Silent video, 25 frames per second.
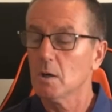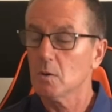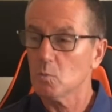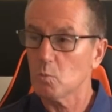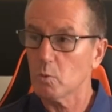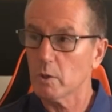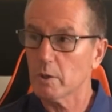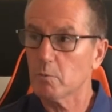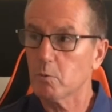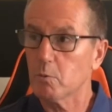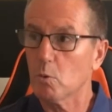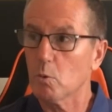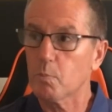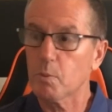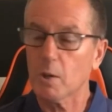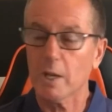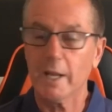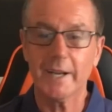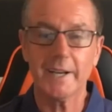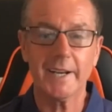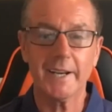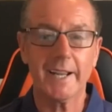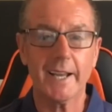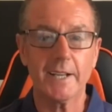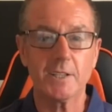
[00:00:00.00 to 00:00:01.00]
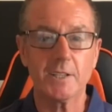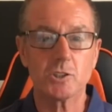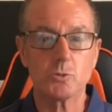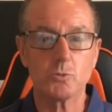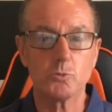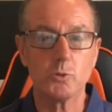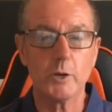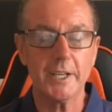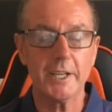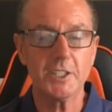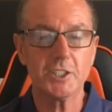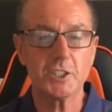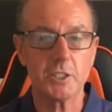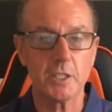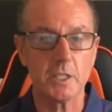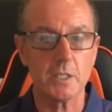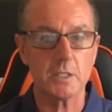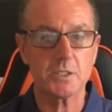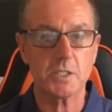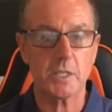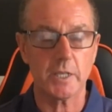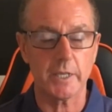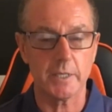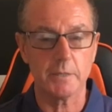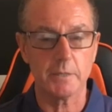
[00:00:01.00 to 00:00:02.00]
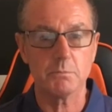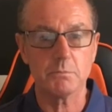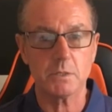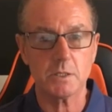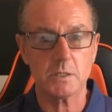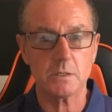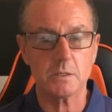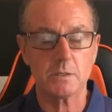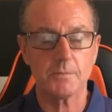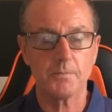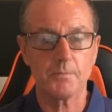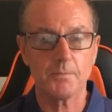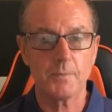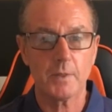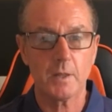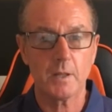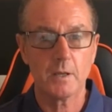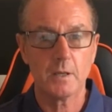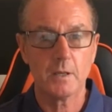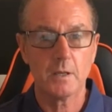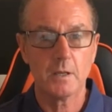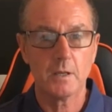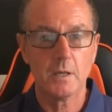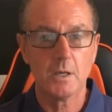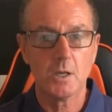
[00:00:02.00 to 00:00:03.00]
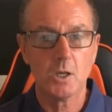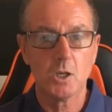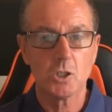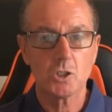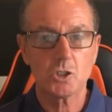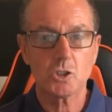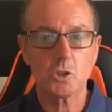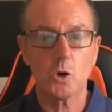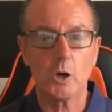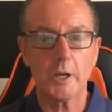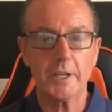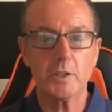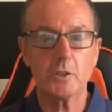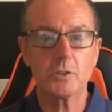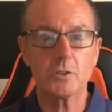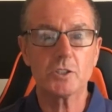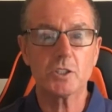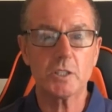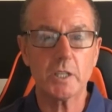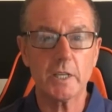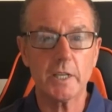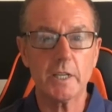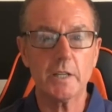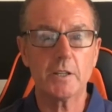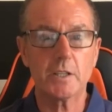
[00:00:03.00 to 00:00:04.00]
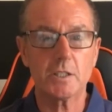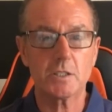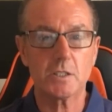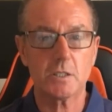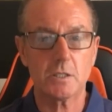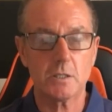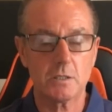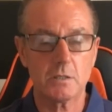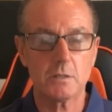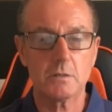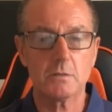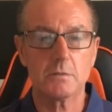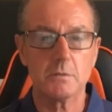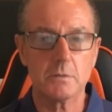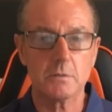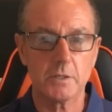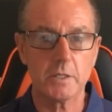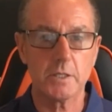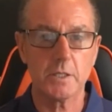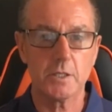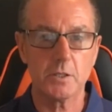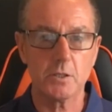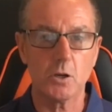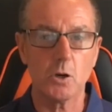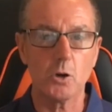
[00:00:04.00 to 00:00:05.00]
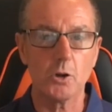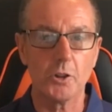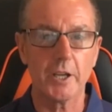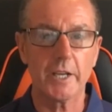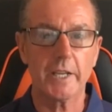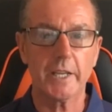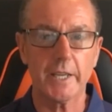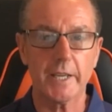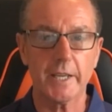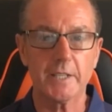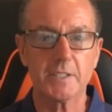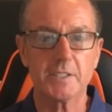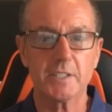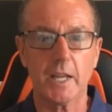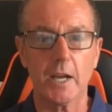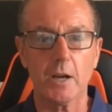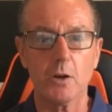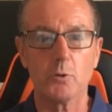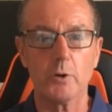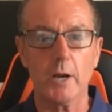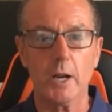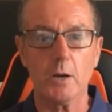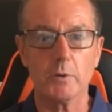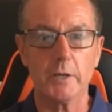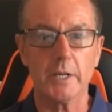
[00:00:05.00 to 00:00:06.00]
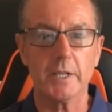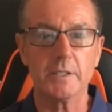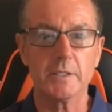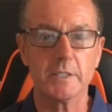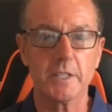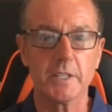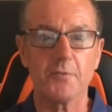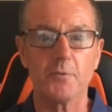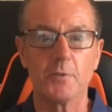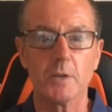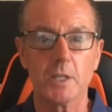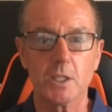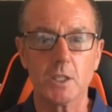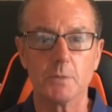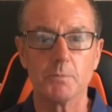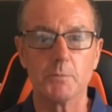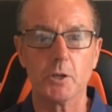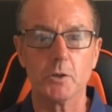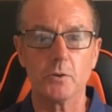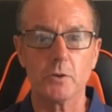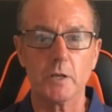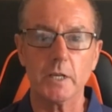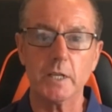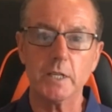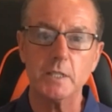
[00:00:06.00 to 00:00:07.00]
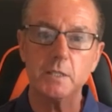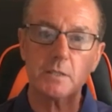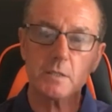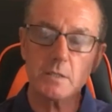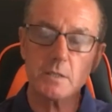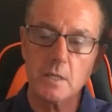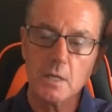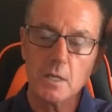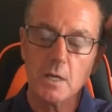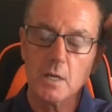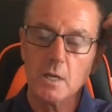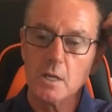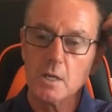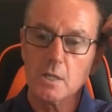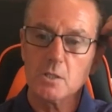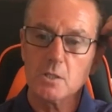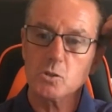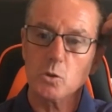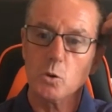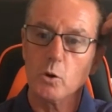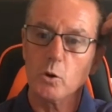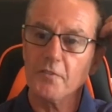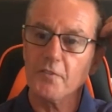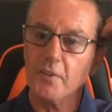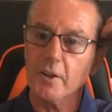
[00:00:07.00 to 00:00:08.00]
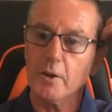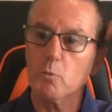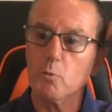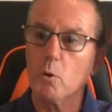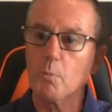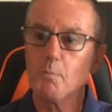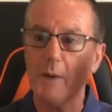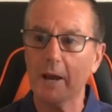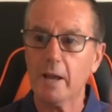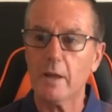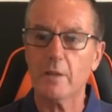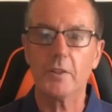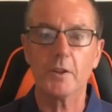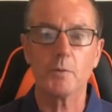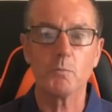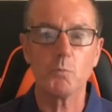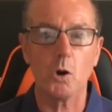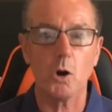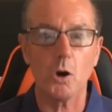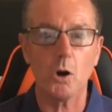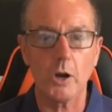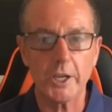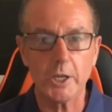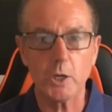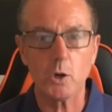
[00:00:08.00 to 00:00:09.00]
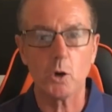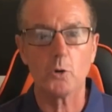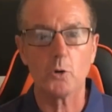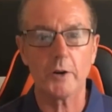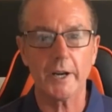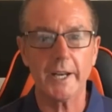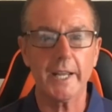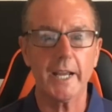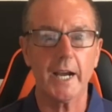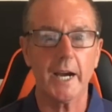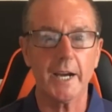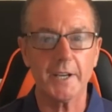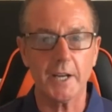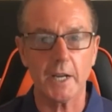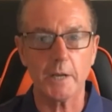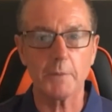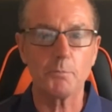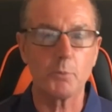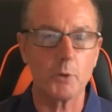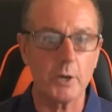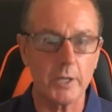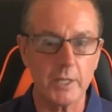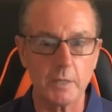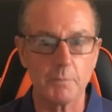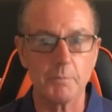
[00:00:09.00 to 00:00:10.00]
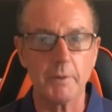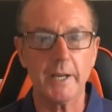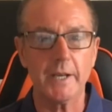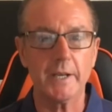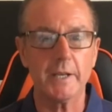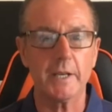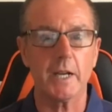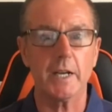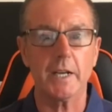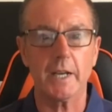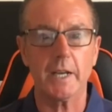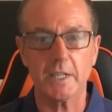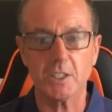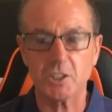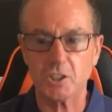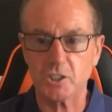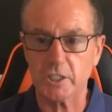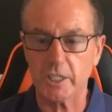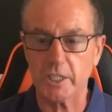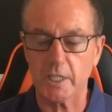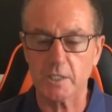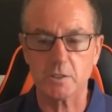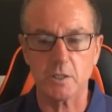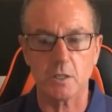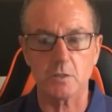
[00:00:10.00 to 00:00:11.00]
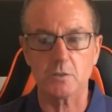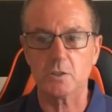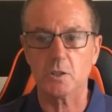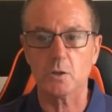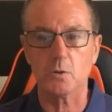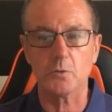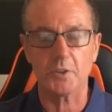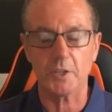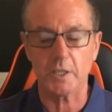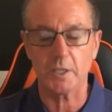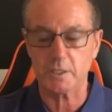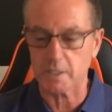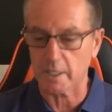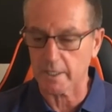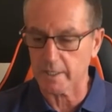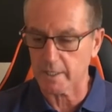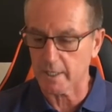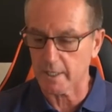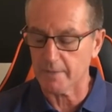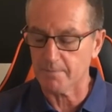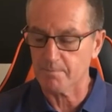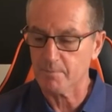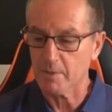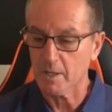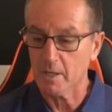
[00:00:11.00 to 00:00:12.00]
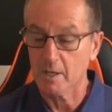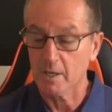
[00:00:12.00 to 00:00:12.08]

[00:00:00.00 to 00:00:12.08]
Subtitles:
We were playing against regional teams, so I could see the other kids that are out in different communities. So if they were better than what I already had, I'd bring them in, I'd exchange, I'd do things like that.